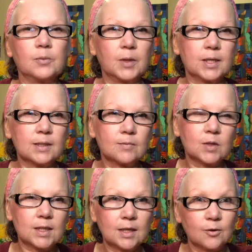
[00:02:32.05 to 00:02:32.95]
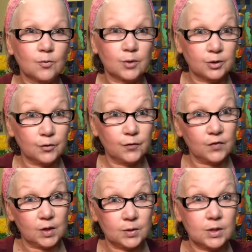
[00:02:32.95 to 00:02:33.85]
because I'm seeing a real
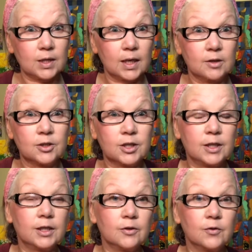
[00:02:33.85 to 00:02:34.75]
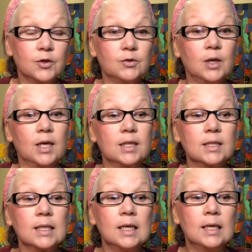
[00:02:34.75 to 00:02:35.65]
fierce energy here for you guys.